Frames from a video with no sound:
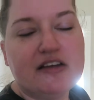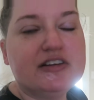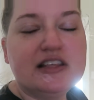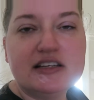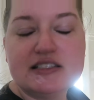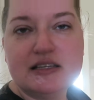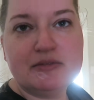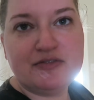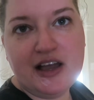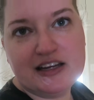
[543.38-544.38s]
everything
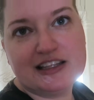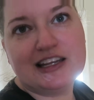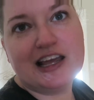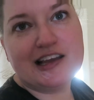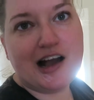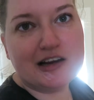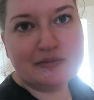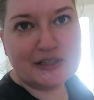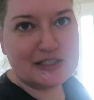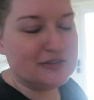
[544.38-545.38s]
seemed fine. And then I got
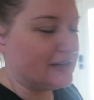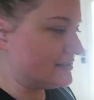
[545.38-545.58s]
him like 2